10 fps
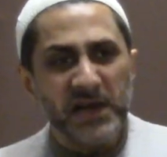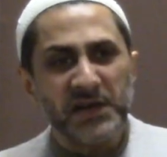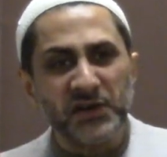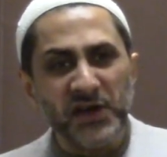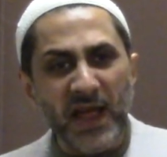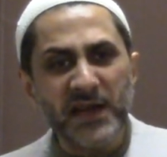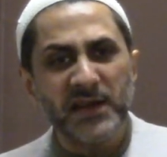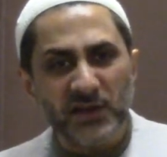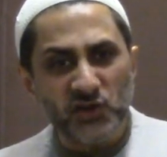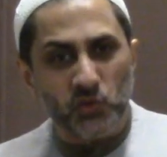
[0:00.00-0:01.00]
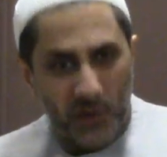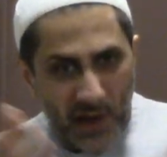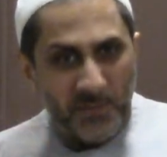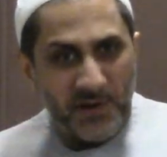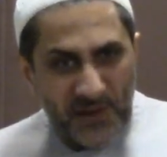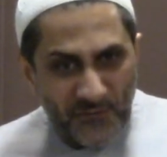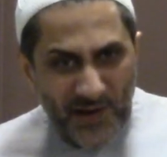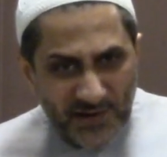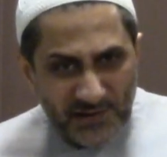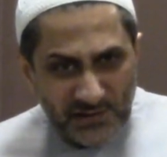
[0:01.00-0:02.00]
creating a tsunami
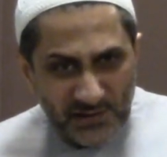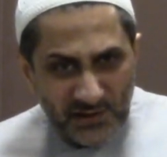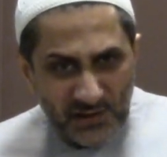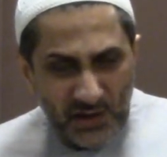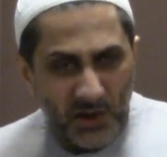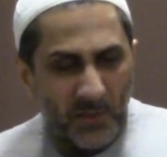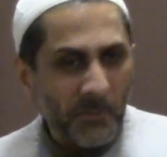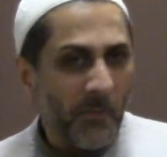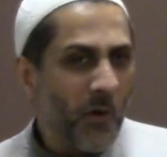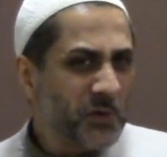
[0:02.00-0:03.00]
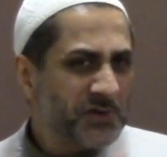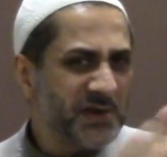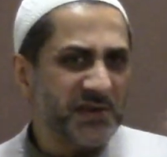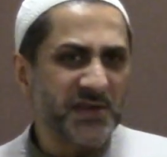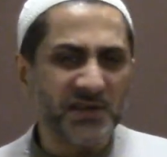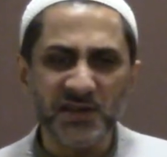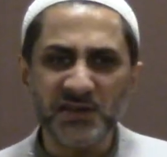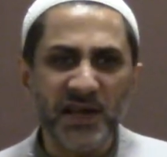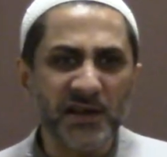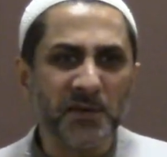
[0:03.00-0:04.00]
effect. Moses had just
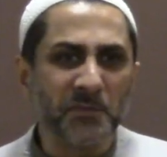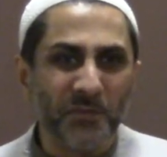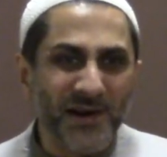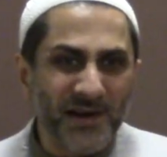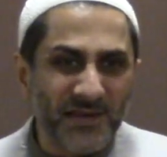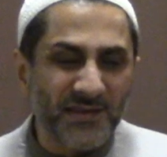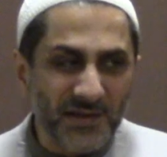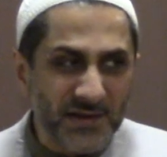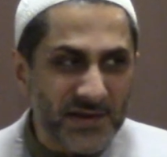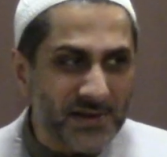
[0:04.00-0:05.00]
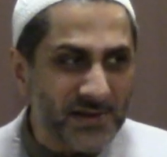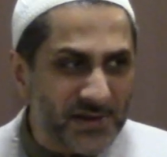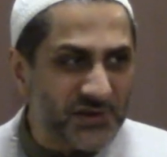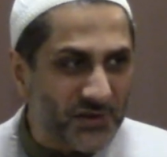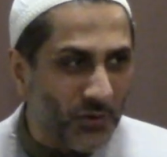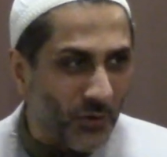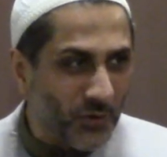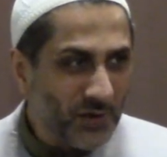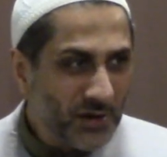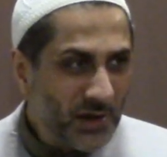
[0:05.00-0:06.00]
taken birth 30 years
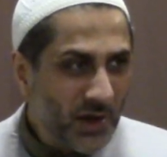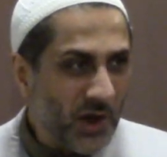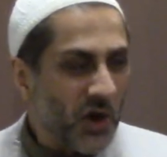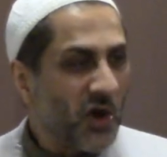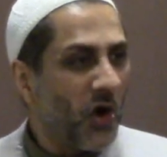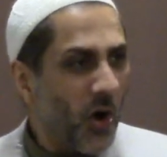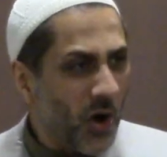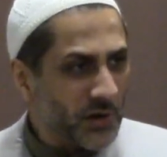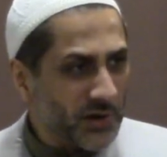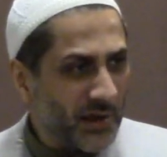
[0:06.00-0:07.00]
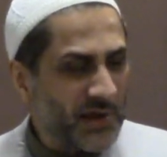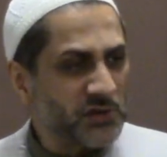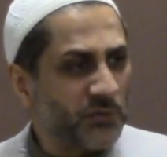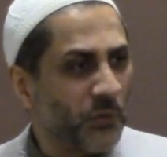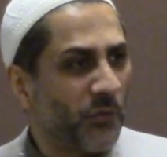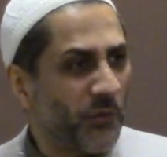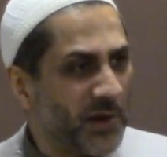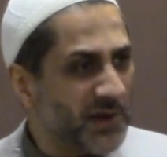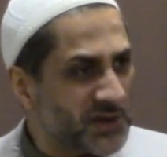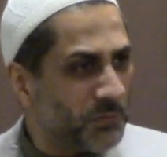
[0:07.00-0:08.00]
ago. God has to fulfill
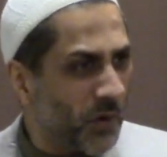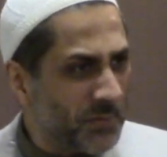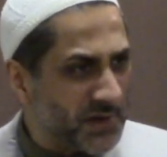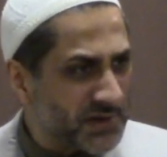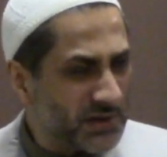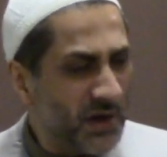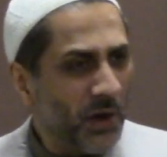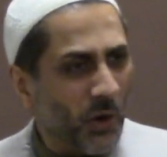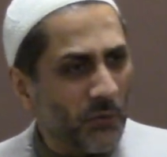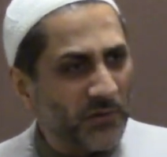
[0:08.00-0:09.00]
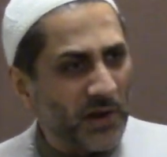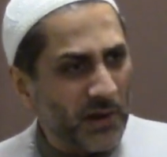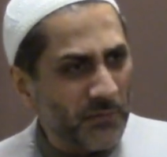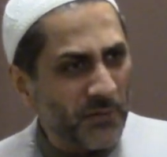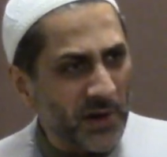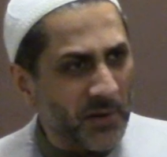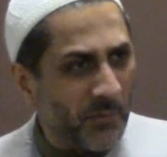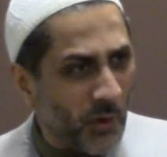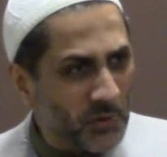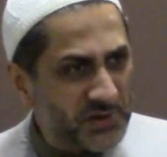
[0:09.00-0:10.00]
his promise of delivering
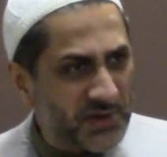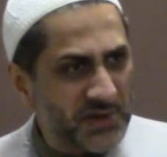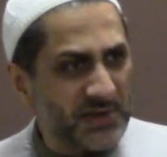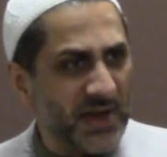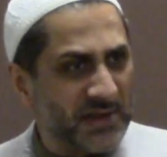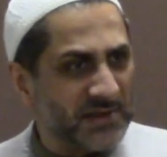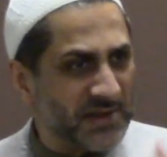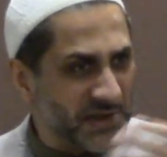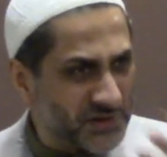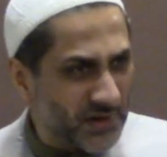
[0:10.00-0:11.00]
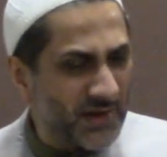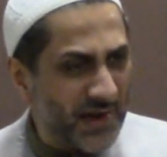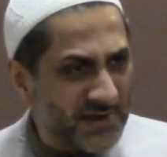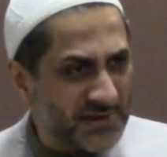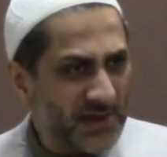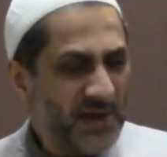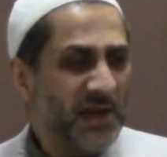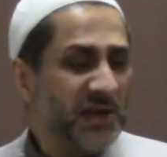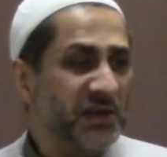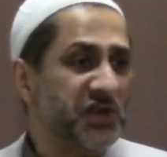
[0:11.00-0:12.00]
Moses and the Israelites,
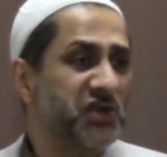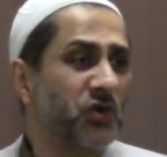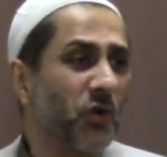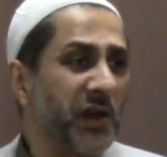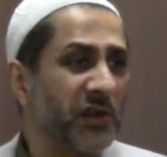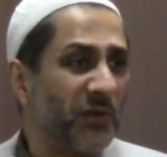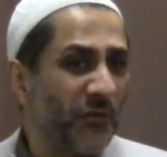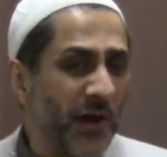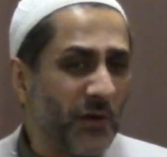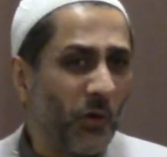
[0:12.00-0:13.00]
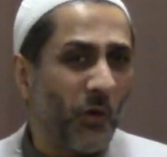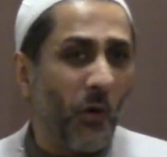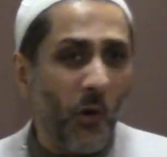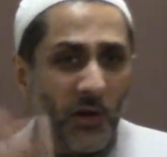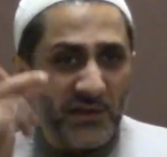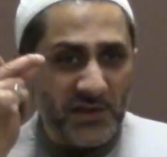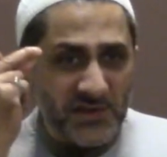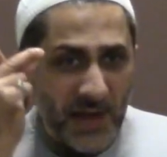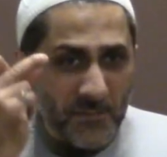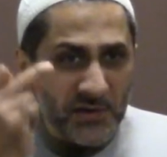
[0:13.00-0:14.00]
destroying the Pharaoh all at the
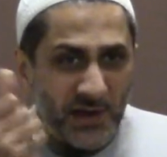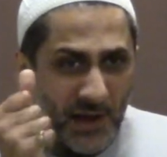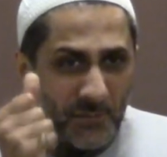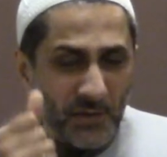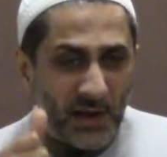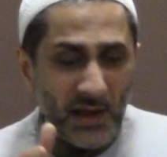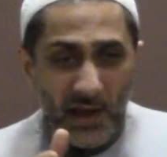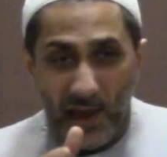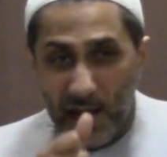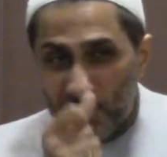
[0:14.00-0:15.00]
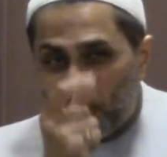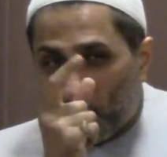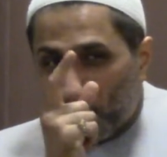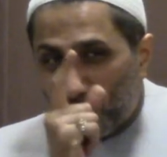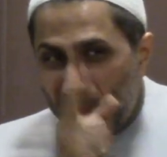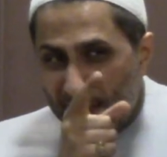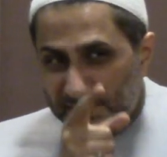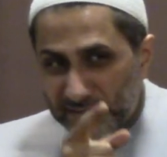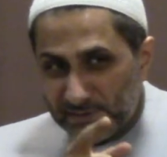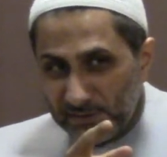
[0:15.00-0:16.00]
same time. And for
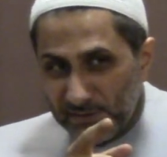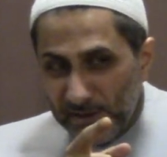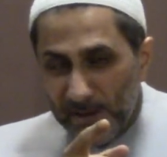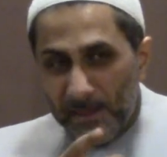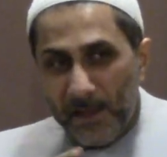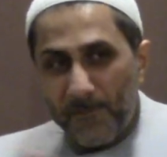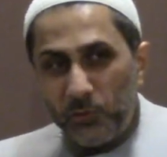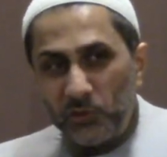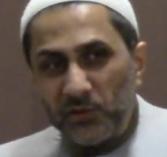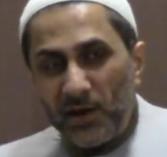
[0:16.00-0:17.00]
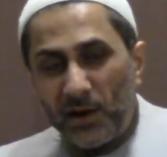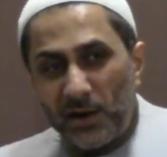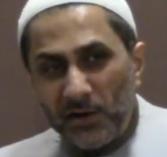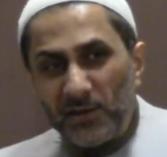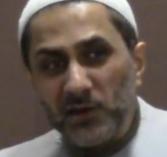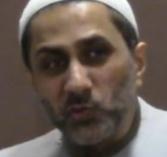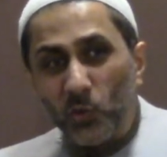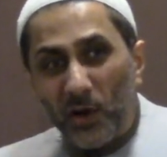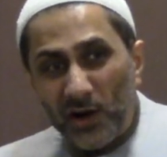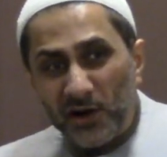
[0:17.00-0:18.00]
that, he put the earth at
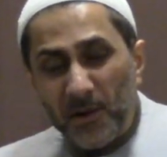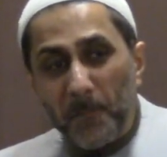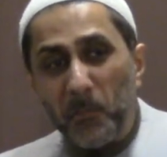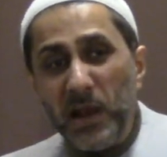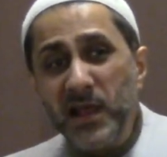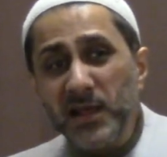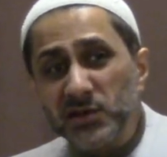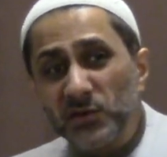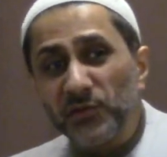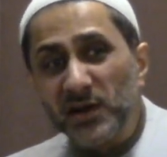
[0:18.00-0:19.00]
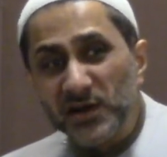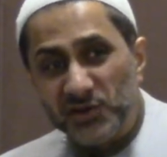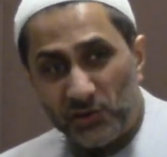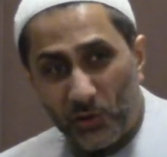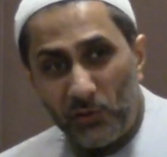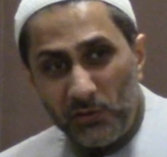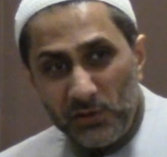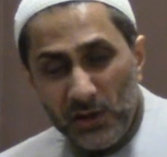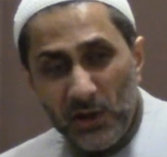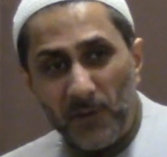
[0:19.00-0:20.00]
work billions of years
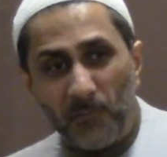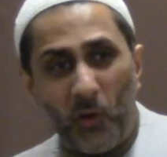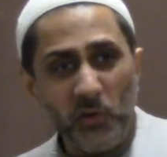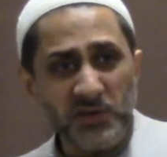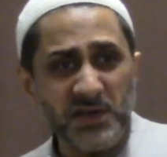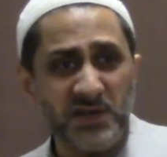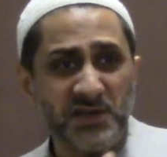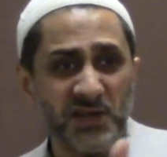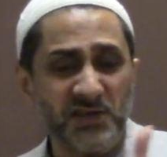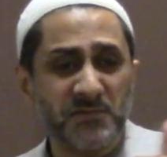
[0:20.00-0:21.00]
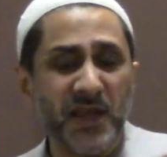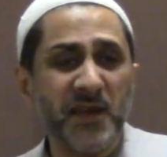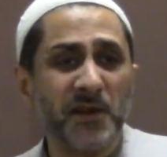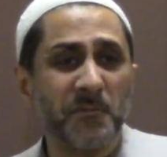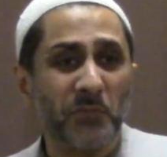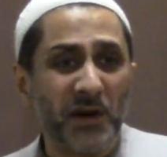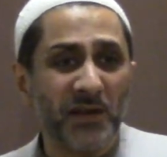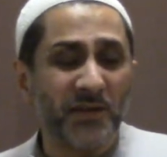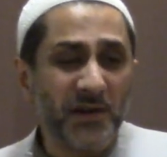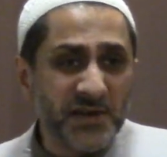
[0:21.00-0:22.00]
ago. Moses has just taken
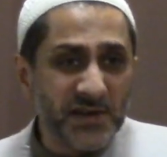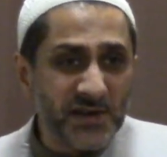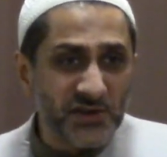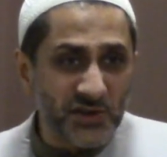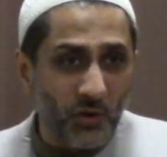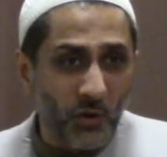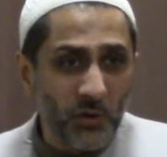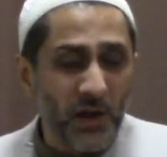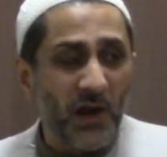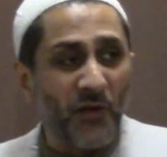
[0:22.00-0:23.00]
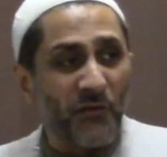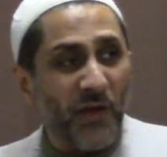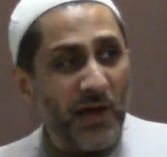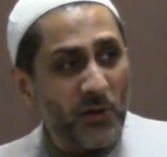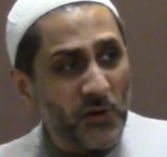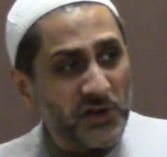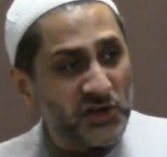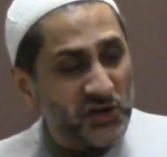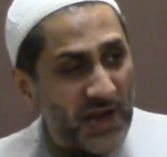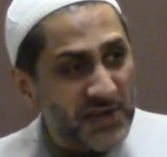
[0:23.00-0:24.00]
birth 30 years ago. Pharaoh
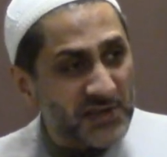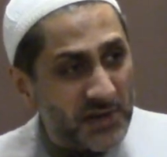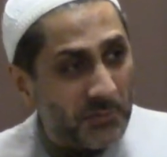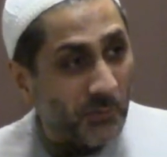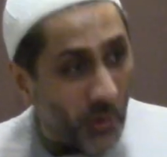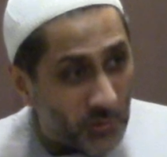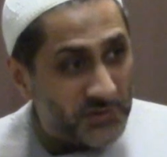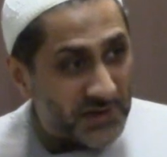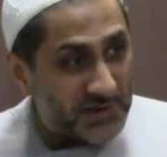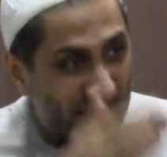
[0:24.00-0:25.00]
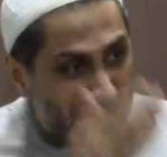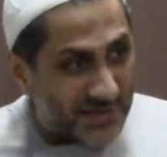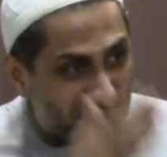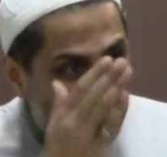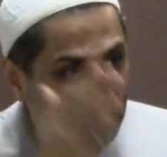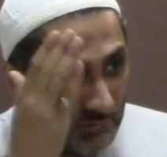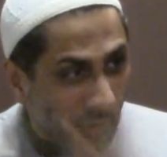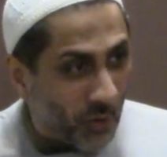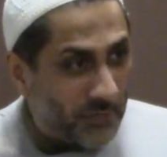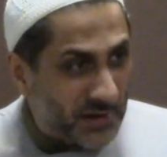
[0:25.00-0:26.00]
is chasing Moses at this
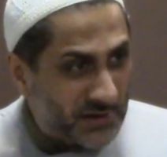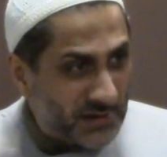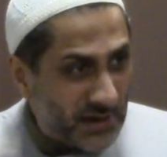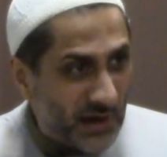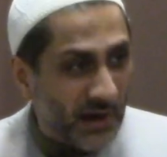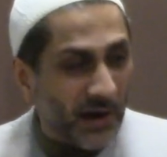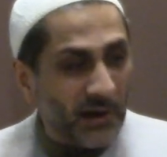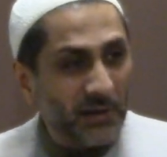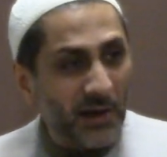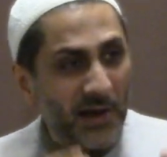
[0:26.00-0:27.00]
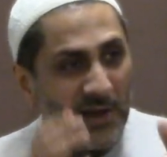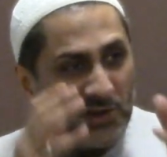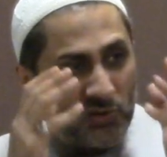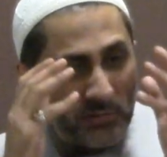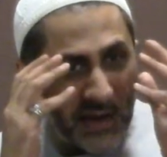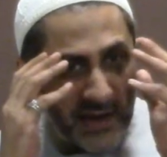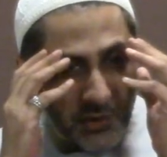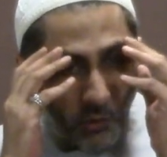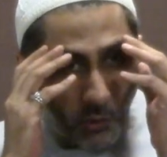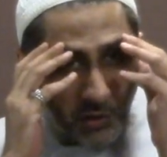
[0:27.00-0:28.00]
moment. Allah has to make it
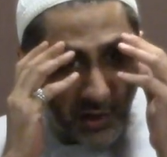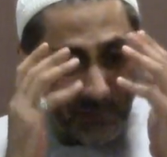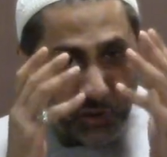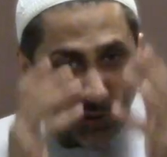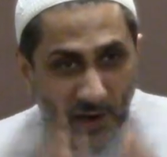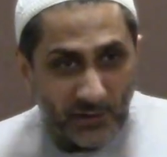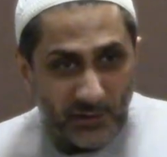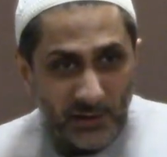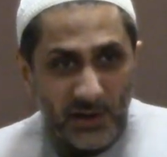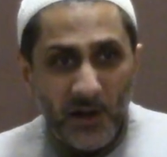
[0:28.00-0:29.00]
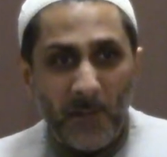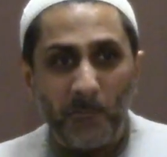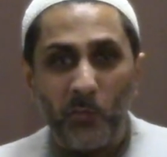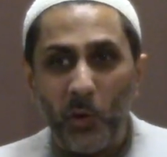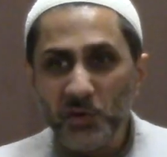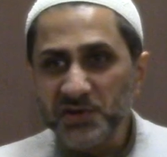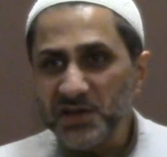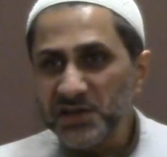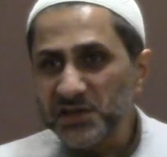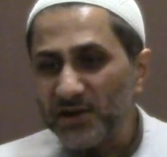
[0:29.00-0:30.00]
all come together.
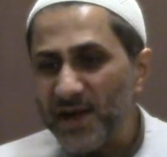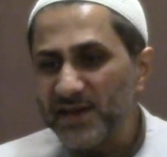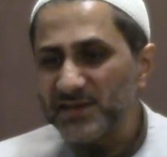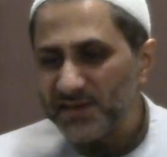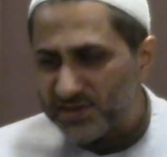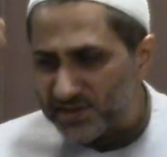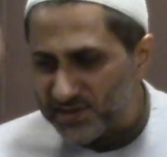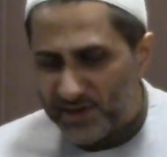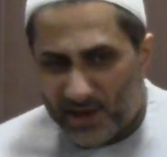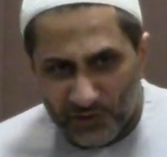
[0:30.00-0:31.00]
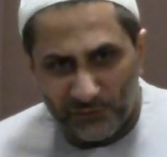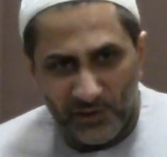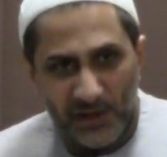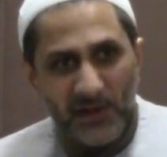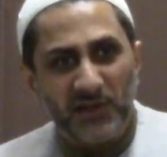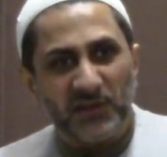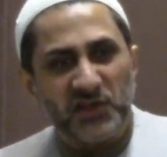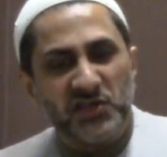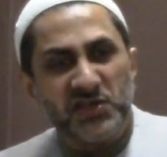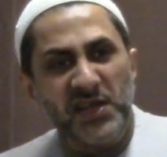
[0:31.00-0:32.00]
Moses strikes his staff. The
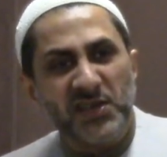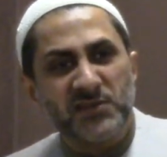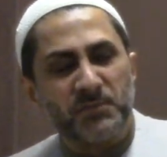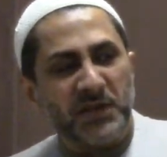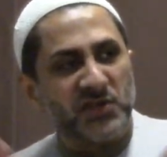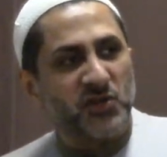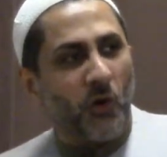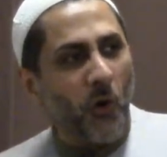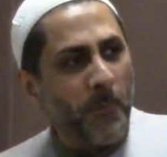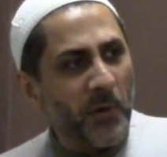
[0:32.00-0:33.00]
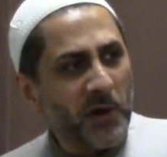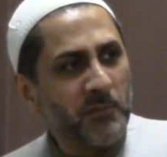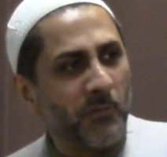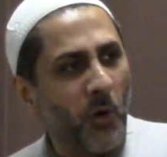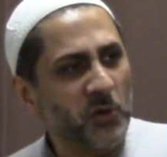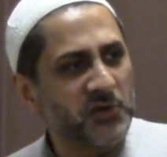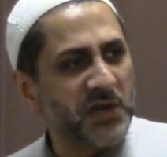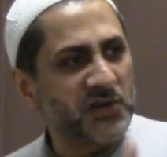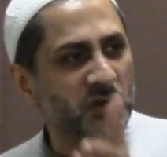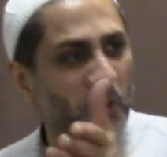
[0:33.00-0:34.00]
sea splits open.
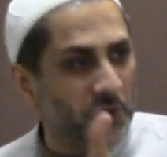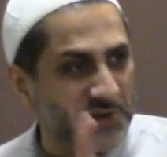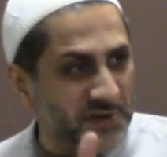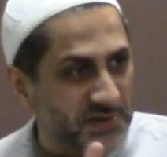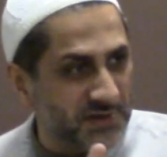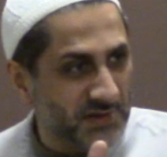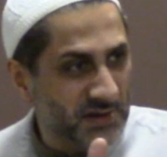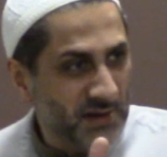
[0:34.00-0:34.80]
Moses crosses.